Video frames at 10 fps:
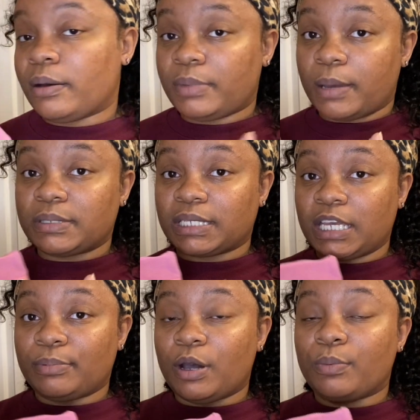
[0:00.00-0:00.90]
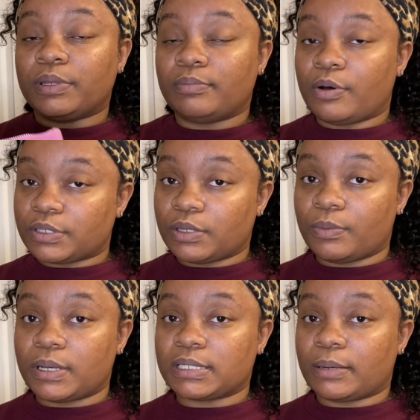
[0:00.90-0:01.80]
I'm be able to keep up with most of the
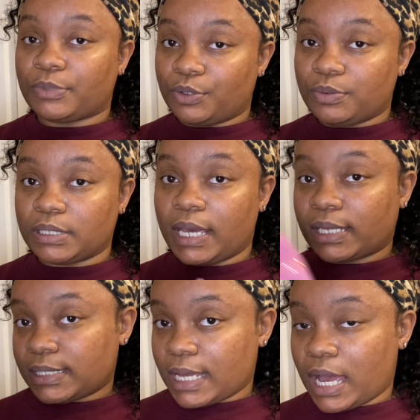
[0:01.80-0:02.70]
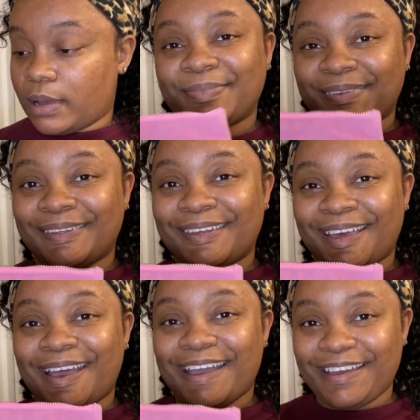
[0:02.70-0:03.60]
ones that I'm using at the time.
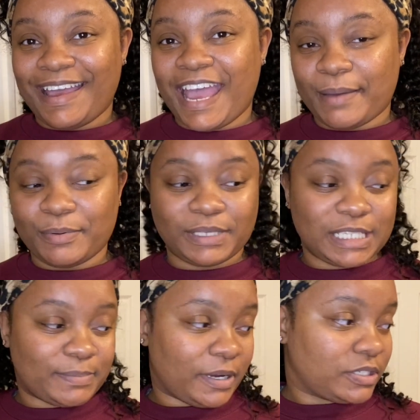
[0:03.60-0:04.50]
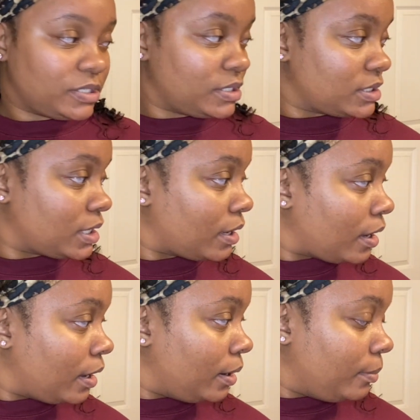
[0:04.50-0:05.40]
Happy with this purchase.
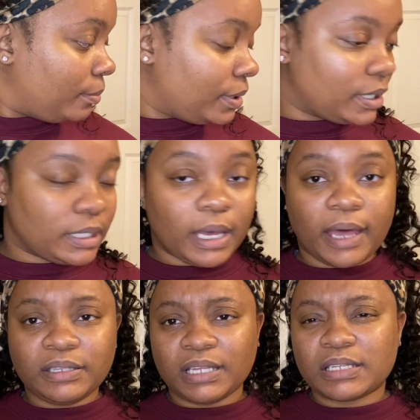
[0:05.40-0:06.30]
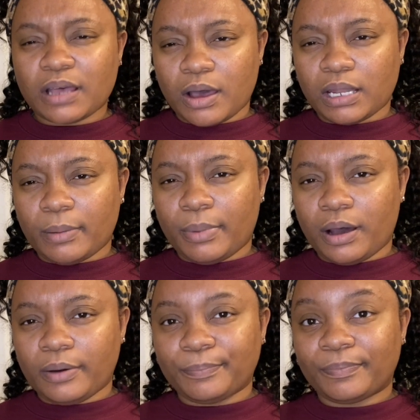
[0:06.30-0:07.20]
But yeah, I think that's all I
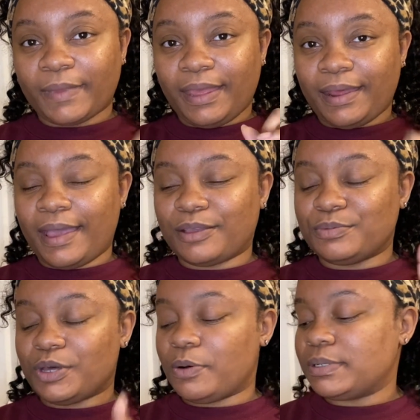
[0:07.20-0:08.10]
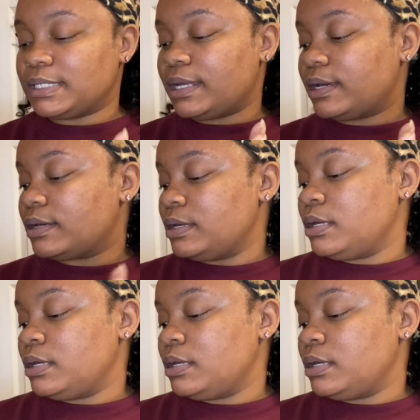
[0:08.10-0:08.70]
bought. And I had Qdoba today.